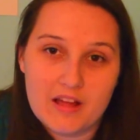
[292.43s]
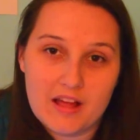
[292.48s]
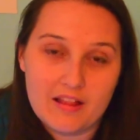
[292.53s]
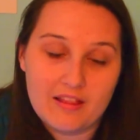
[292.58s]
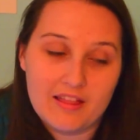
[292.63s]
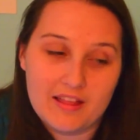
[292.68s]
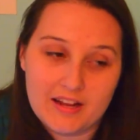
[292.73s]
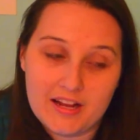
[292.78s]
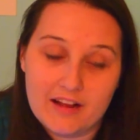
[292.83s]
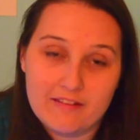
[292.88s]

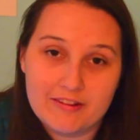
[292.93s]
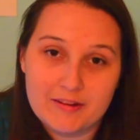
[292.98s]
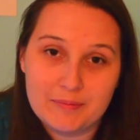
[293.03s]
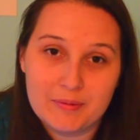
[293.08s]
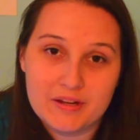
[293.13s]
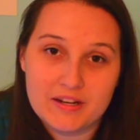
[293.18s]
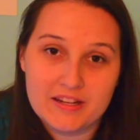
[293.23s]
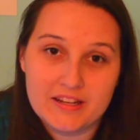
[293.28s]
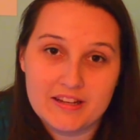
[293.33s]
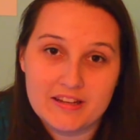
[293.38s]
Like
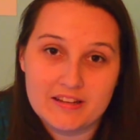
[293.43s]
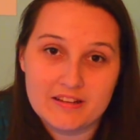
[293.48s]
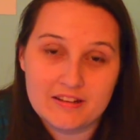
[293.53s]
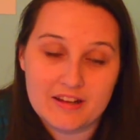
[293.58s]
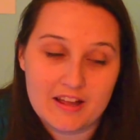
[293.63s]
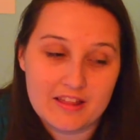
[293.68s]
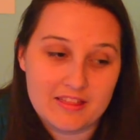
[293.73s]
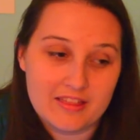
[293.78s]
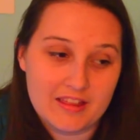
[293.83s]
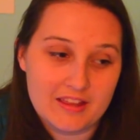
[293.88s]
everybody,
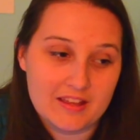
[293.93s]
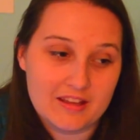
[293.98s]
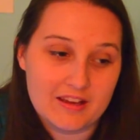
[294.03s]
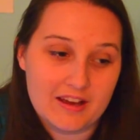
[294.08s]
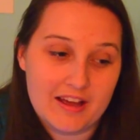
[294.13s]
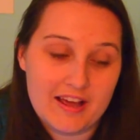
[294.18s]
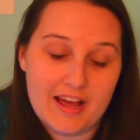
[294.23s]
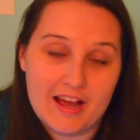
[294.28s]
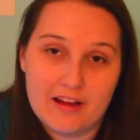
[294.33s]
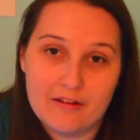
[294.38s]
I think
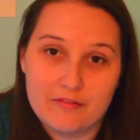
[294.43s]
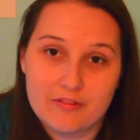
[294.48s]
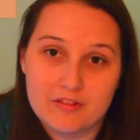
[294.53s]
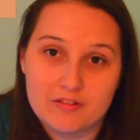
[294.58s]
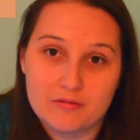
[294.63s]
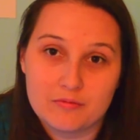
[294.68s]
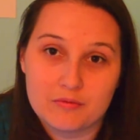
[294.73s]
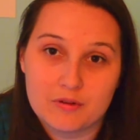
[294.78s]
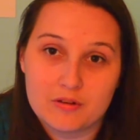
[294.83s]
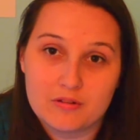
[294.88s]
I have the
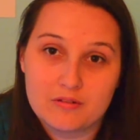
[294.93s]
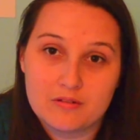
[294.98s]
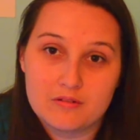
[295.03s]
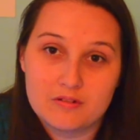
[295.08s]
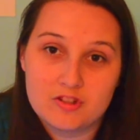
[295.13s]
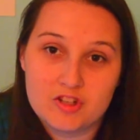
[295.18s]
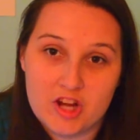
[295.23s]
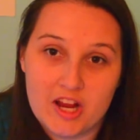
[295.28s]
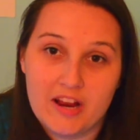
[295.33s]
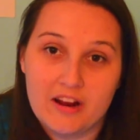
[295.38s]

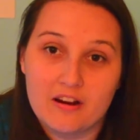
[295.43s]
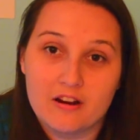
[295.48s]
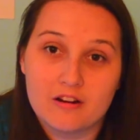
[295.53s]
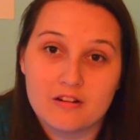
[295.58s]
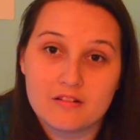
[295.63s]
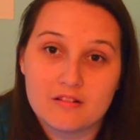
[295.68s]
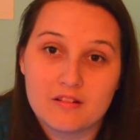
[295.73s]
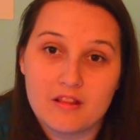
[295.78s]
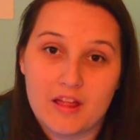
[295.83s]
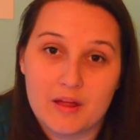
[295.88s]
chair
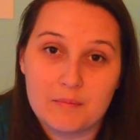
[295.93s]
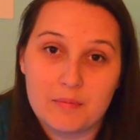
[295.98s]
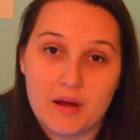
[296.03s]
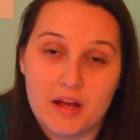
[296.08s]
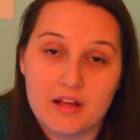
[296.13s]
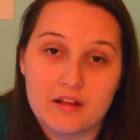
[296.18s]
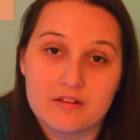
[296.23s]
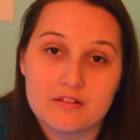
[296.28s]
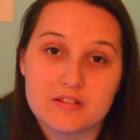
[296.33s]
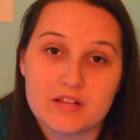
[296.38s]
that
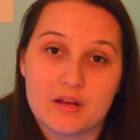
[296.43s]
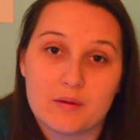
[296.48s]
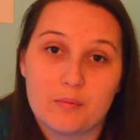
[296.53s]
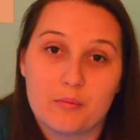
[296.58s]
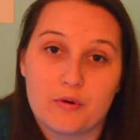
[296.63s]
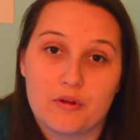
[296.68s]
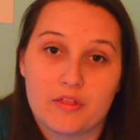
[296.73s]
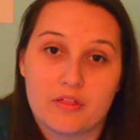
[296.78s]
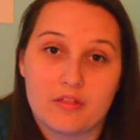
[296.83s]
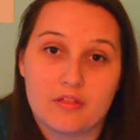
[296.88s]
piles up
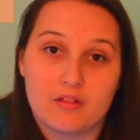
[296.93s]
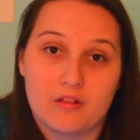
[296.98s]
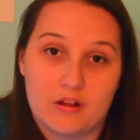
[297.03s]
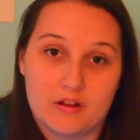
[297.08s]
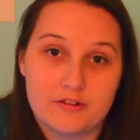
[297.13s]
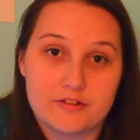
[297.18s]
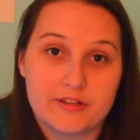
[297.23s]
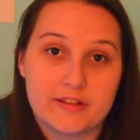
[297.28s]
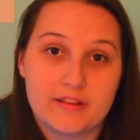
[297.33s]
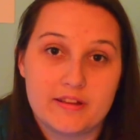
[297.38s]
with
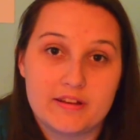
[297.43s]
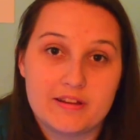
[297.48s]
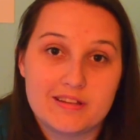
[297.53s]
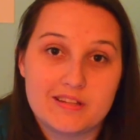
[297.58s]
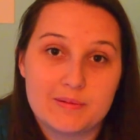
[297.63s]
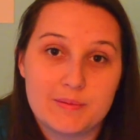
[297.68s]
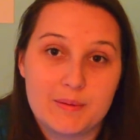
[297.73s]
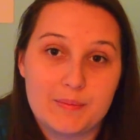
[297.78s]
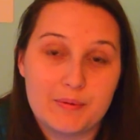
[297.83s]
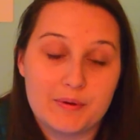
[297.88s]
laundry that needs
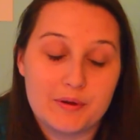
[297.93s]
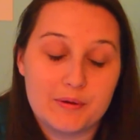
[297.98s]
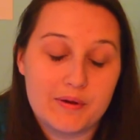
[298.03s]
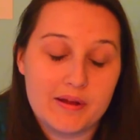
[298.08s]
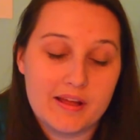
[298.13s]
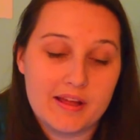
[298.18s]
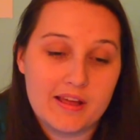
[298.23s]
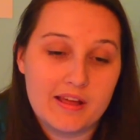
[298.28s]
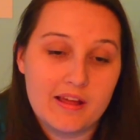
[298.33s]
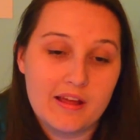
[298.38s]
to be put
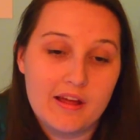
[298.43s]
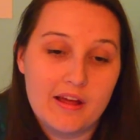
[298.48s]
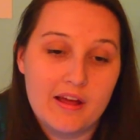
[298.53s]
away.